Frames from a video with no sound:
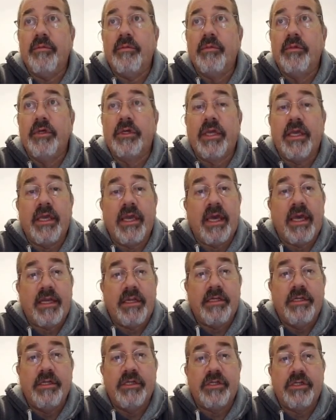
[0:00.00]
looking at
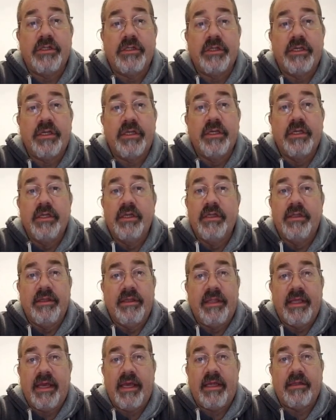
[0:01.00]
initially,
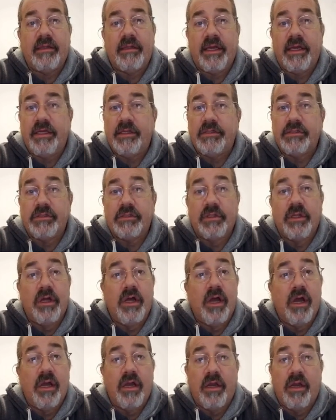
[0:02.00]
that light is
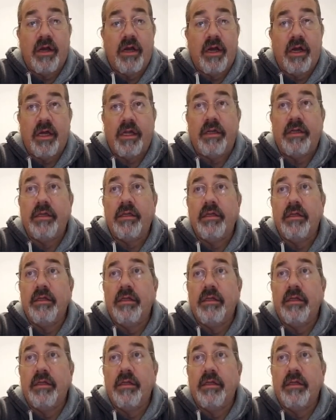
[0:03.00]
long gone,